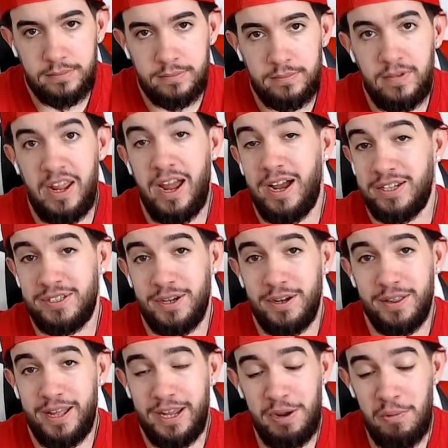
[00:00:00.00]
Yeah, I saw
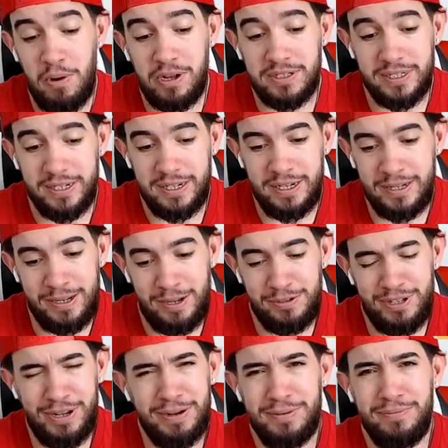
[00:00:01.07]
that. He wasn't. He's
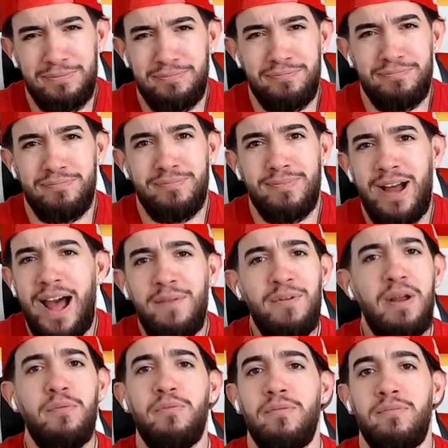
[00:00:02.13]
like,
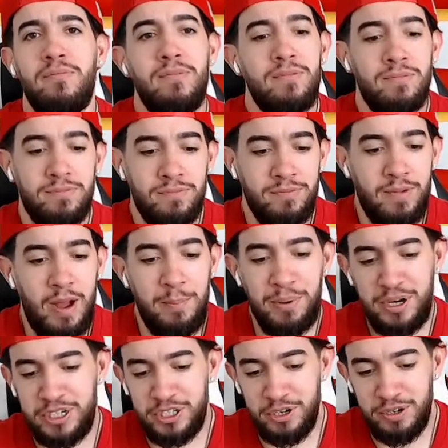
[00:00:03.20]
I'm
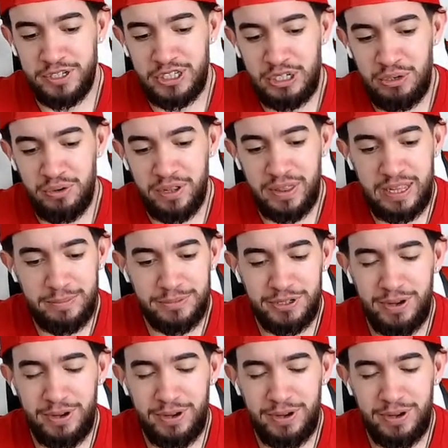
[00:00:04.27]
pretty sure it's new to them too.